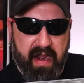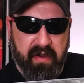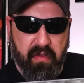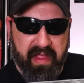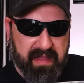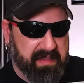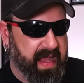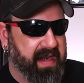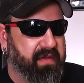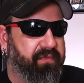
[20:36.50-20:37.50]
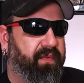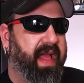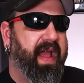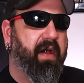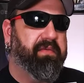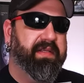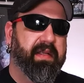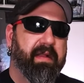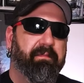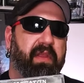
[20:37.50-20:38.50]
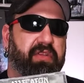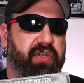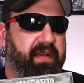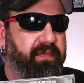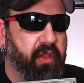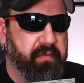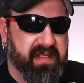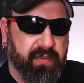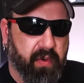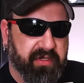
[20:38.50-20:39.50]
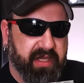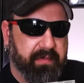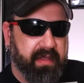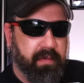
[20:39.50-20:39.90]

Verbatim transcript: I don't know, like kind of flat out Jeff Loomis worship.